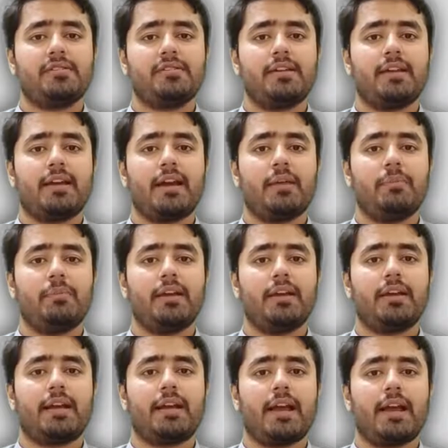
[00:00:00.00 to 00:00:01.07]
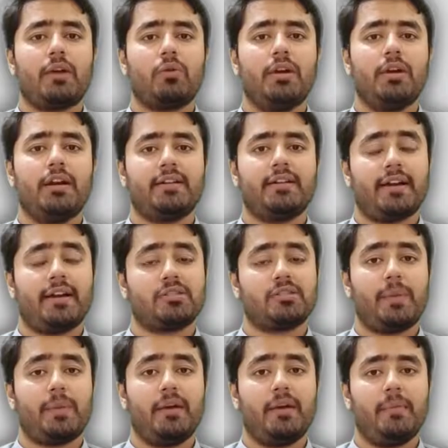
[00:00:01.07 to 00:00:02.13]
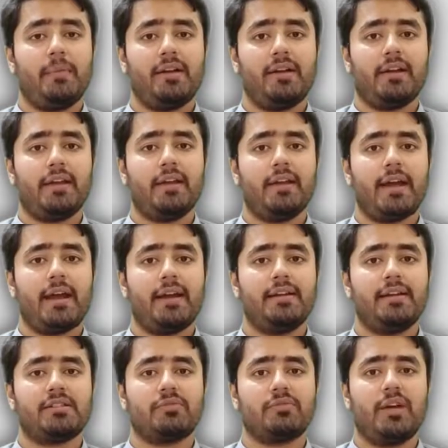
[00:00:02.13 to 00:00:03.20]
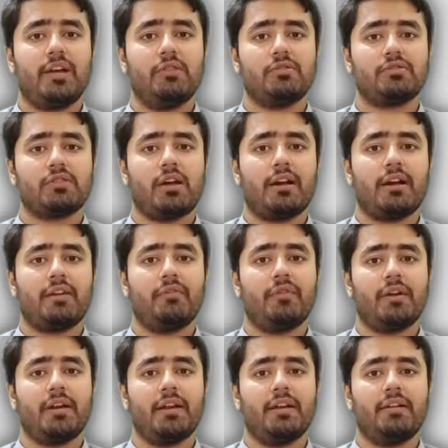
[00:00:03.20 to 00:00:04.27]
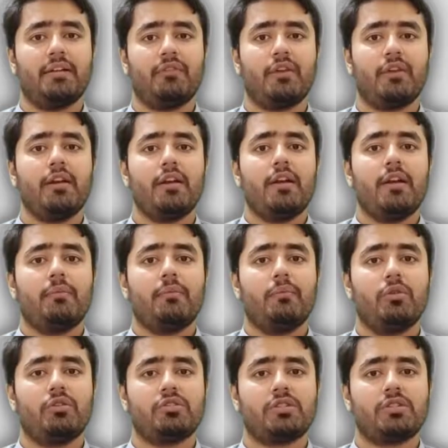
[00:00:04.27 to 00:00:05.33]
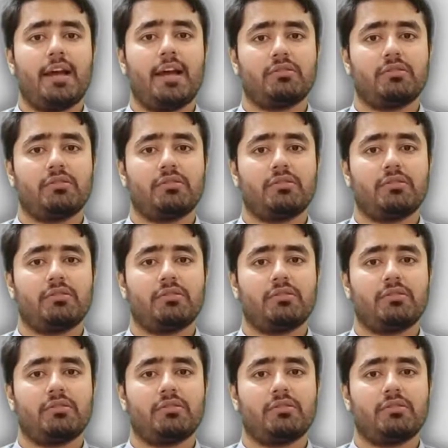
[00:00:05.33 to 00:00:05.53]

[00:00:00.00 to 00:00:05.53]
C can be calculated experimentally and its values are given in different books